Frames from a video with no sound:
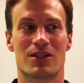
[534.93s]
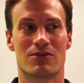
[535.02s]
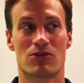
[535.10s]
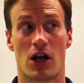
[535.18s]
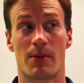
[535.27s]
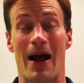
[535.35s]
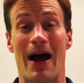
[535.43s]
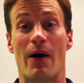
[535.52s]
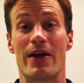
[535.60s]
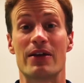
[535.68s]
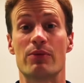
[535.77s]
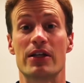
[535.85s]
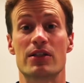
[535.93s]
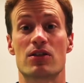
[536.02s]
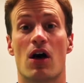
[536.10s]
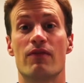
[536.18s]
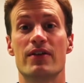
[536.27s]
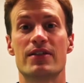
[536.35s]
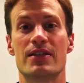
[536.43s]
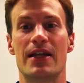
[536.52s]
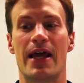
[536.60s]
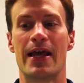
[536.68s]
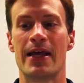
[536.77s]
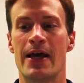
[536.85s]
talk about how I think we can solve this
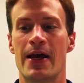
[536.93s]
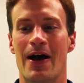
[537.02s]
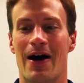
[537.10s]
today.